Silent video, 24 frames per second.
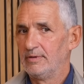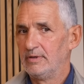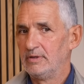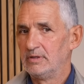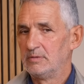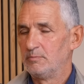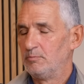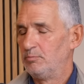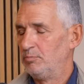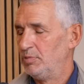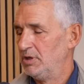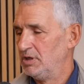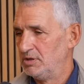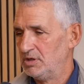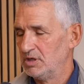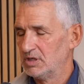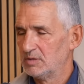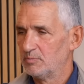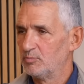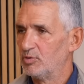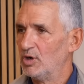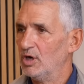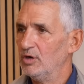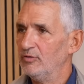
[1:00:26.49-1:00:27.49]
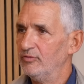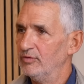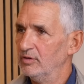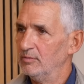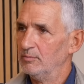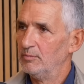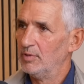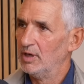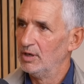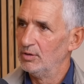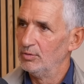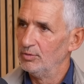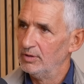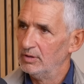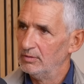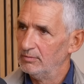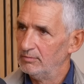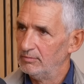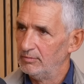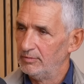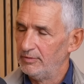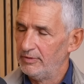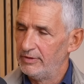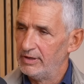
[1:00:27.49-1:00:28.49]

has been disproven by all the,